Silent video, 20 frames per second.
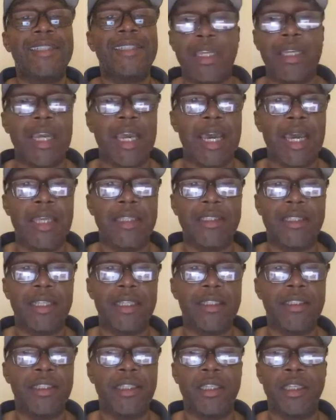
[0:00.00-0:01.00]
guys,
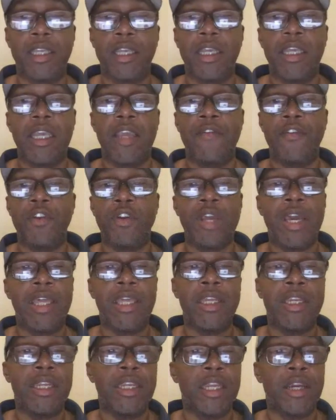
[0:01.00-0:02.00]
listen, if you're not in
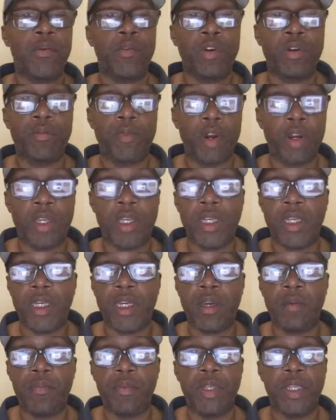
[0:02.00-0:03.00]
a network marketing
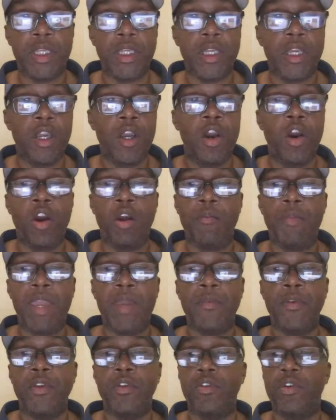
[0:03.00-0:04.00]
company, or maybe
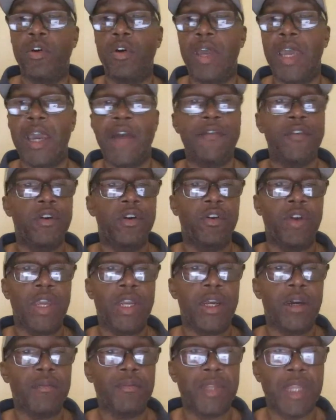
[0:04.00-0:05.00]
you don't have a great
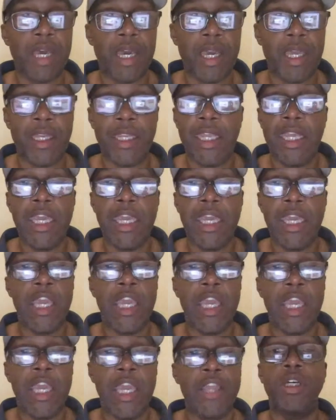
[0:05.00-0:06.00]
upline, you're
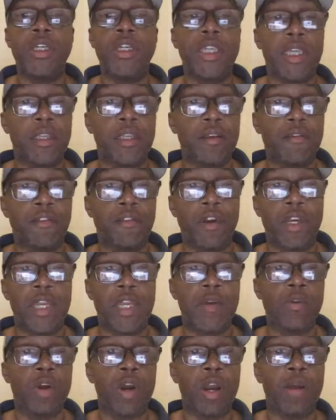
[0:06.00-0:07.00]
looking for a
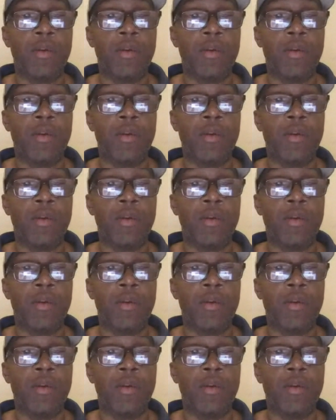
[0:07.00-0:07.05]
network